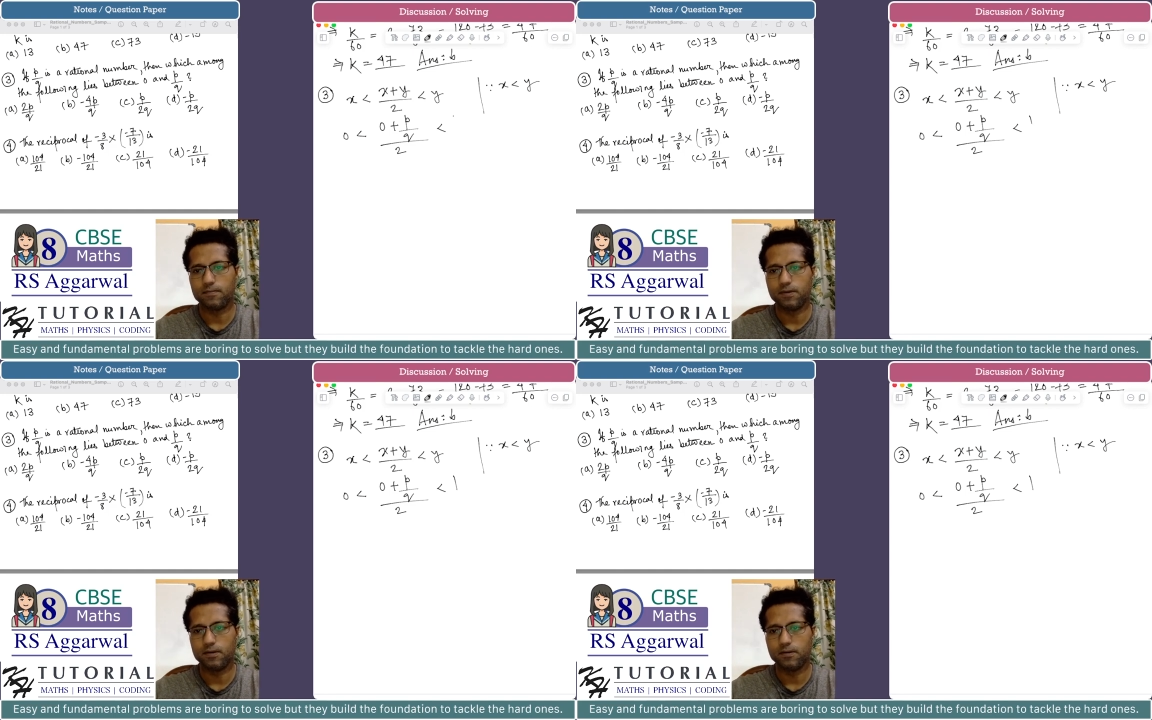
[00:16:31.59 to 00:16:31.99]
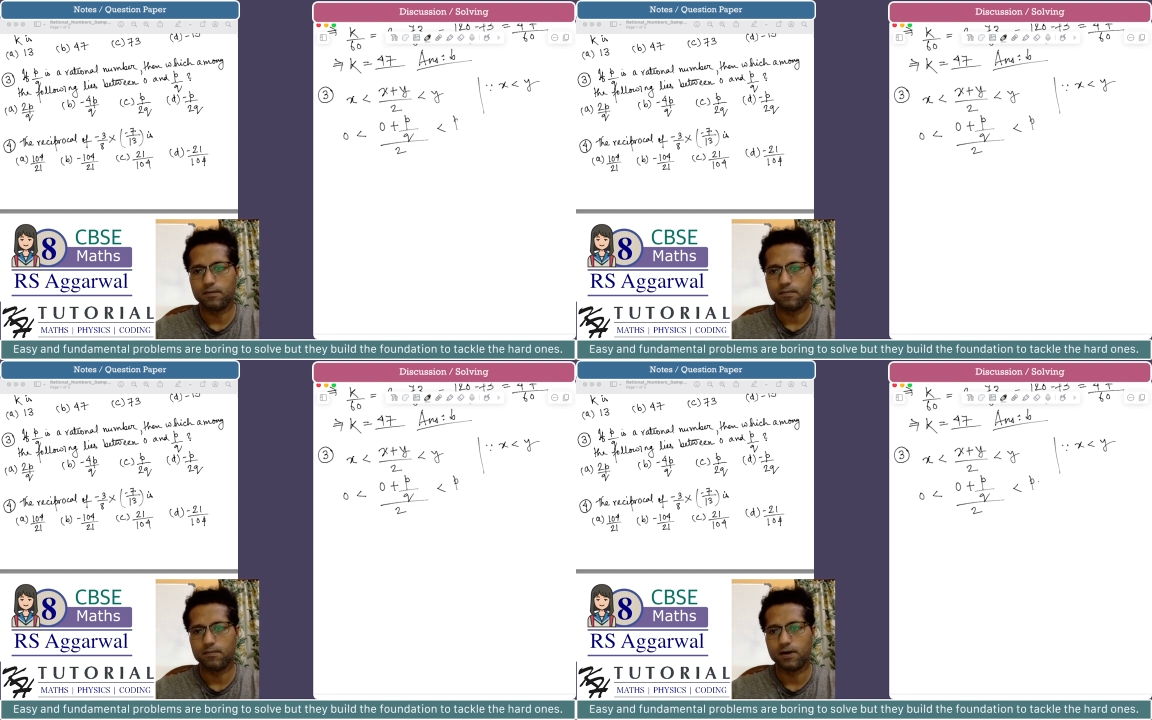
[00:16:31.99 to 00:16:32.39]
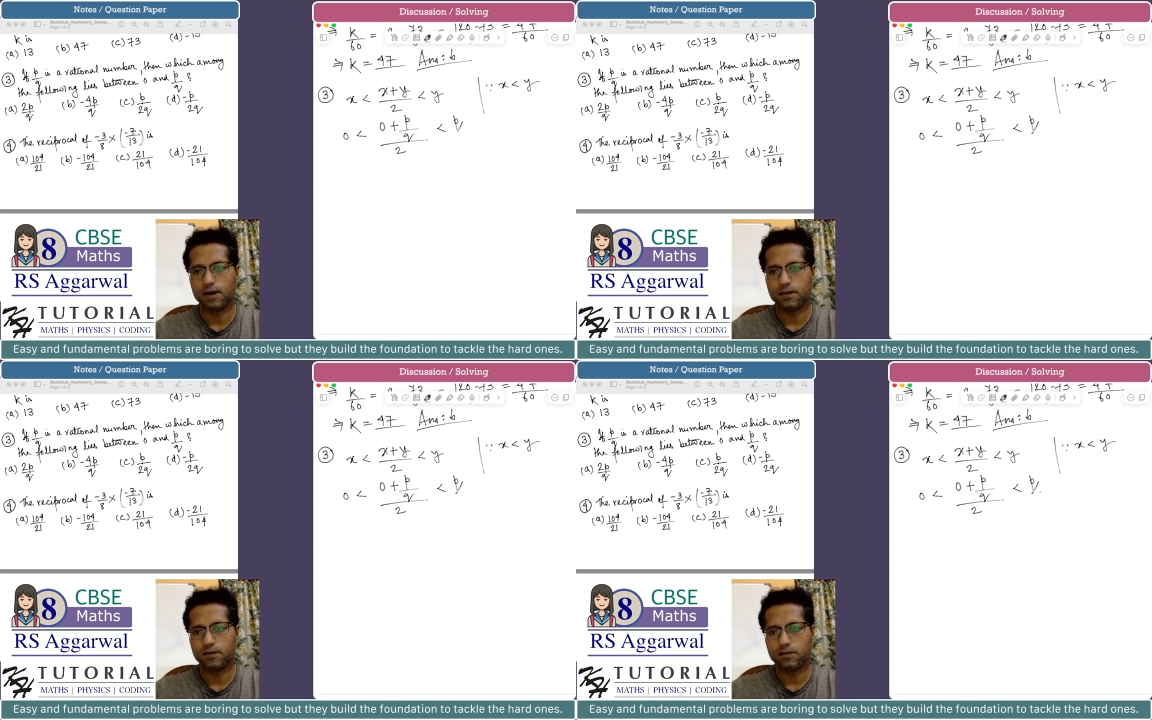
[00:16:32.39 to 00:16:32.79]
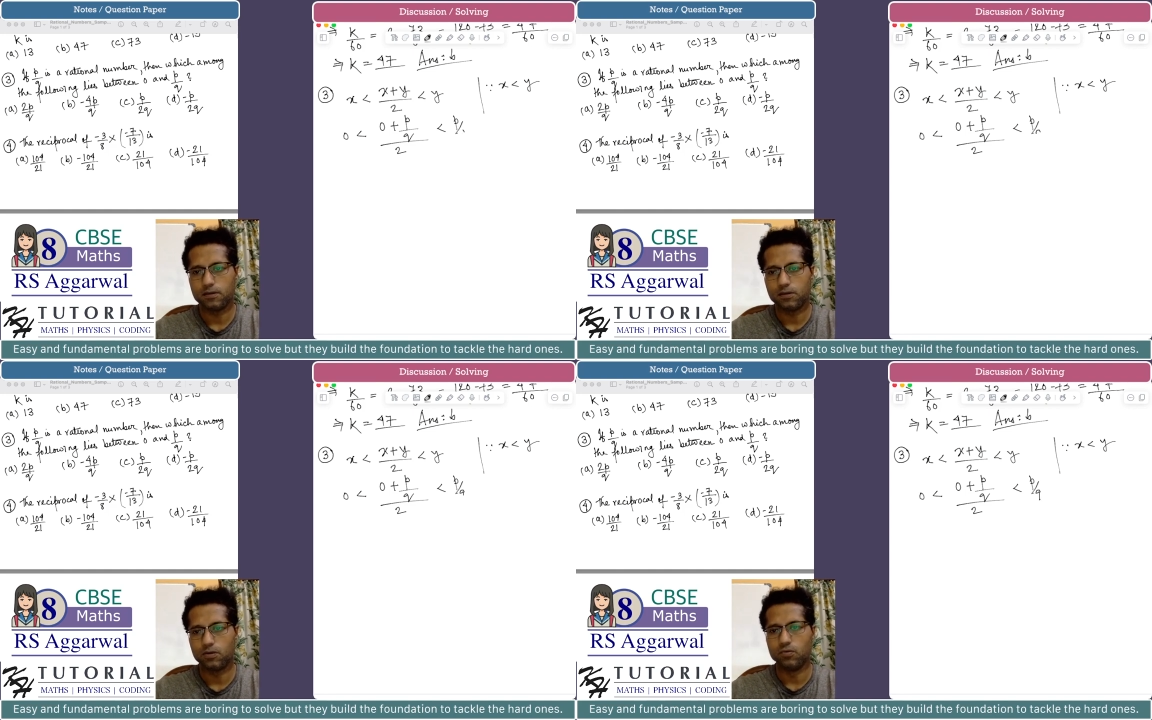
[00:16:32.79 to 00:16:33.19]
P by
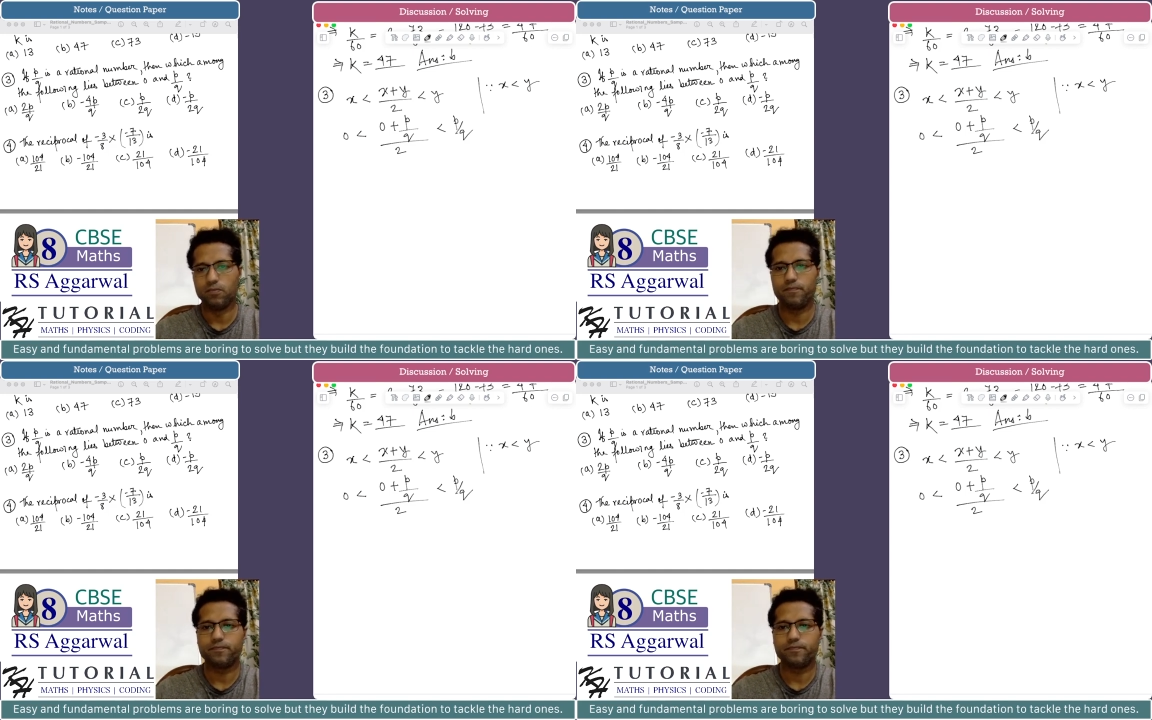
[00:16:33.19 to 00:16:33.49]
Q.